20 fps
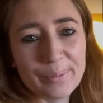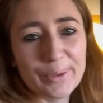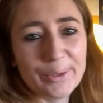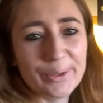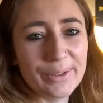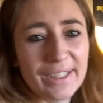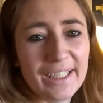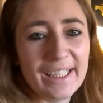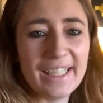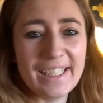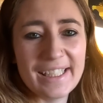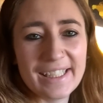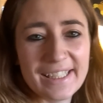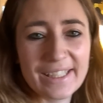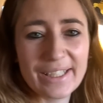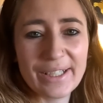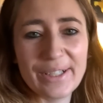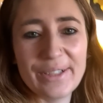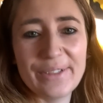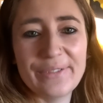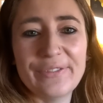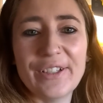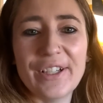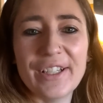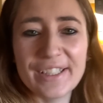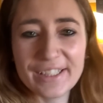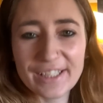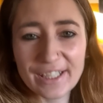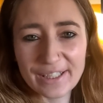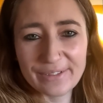morning. So
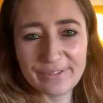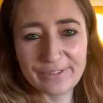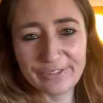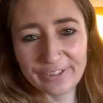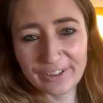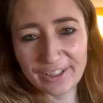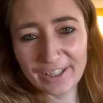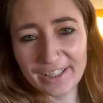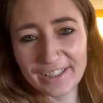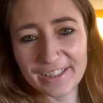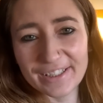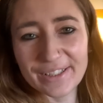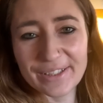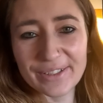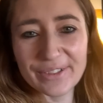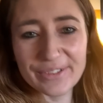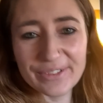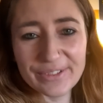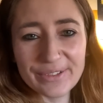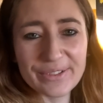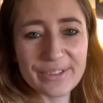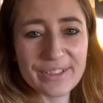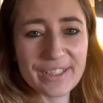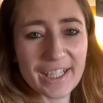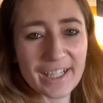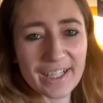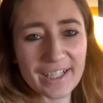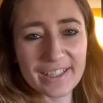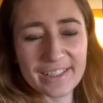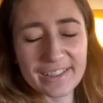first night in France, all
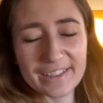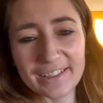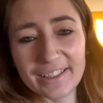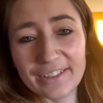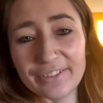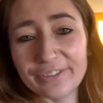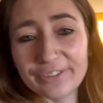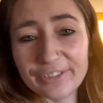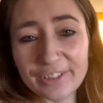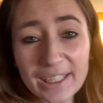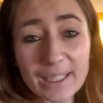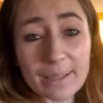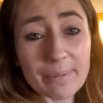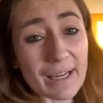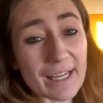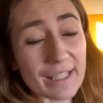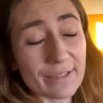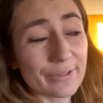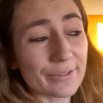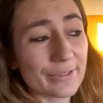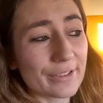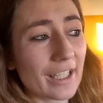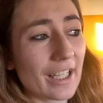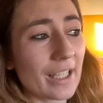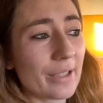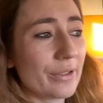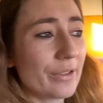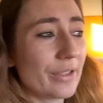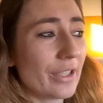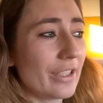done. Really peaceful
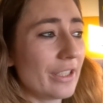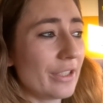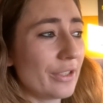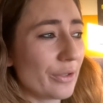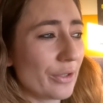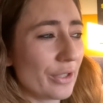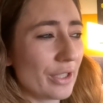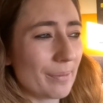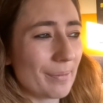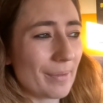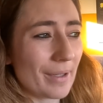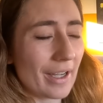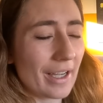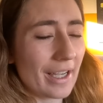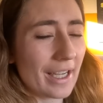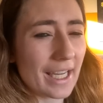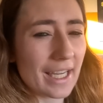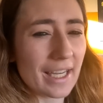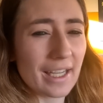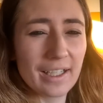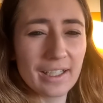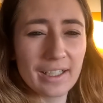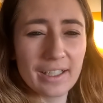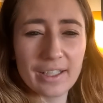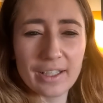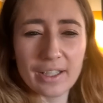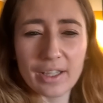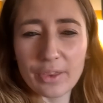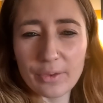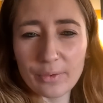night. We were only joined by
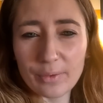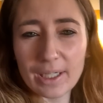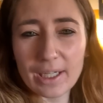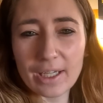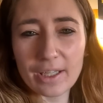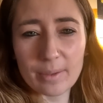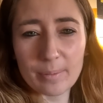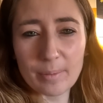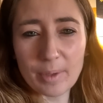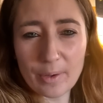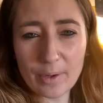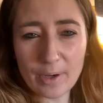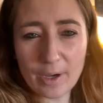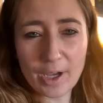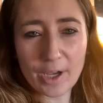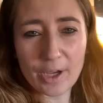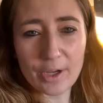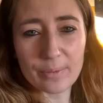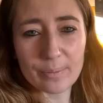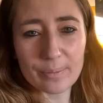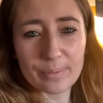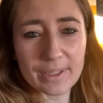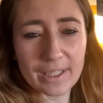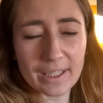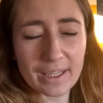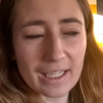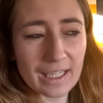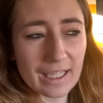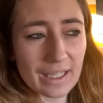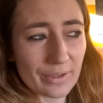3 other motorhomes,
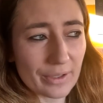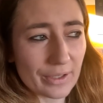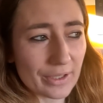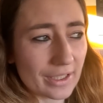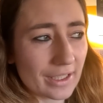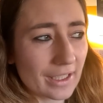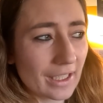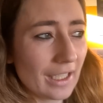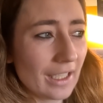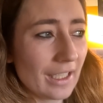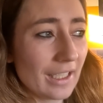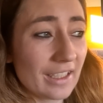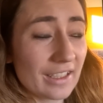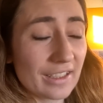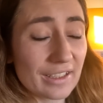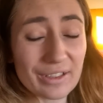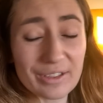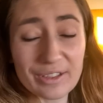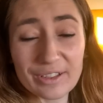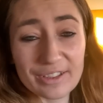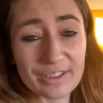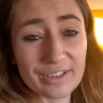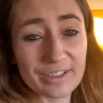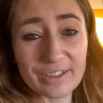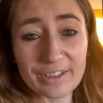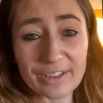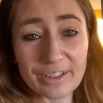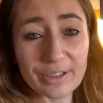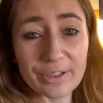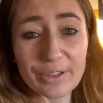I think it was. So
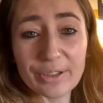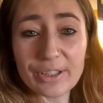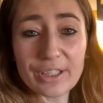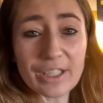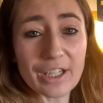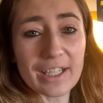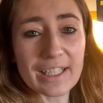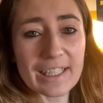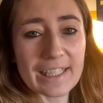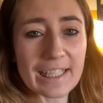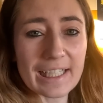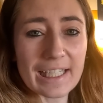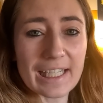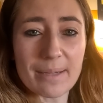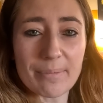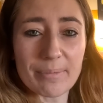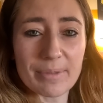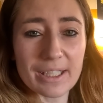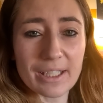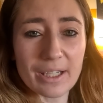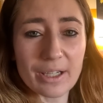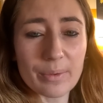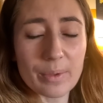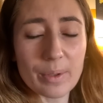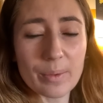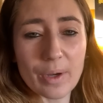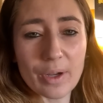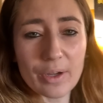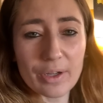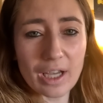just a good night's sleep. So
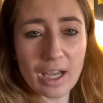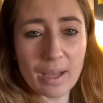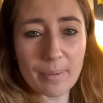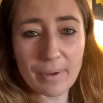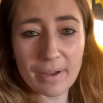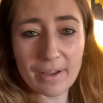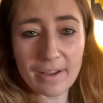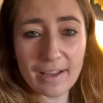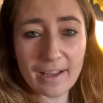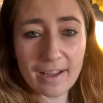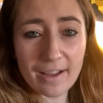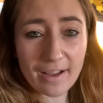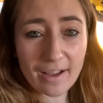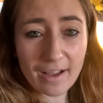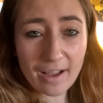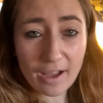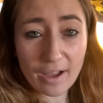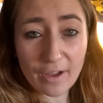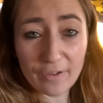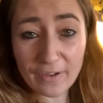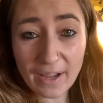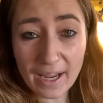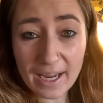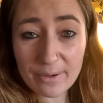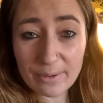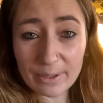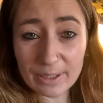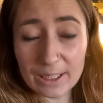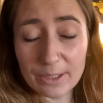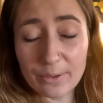we woke up at
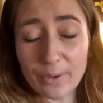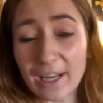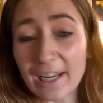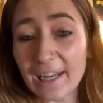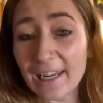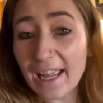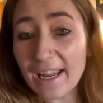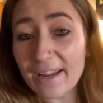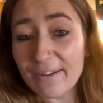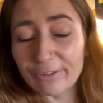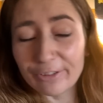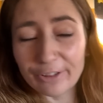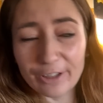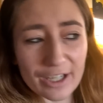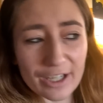8:30, which is quite late for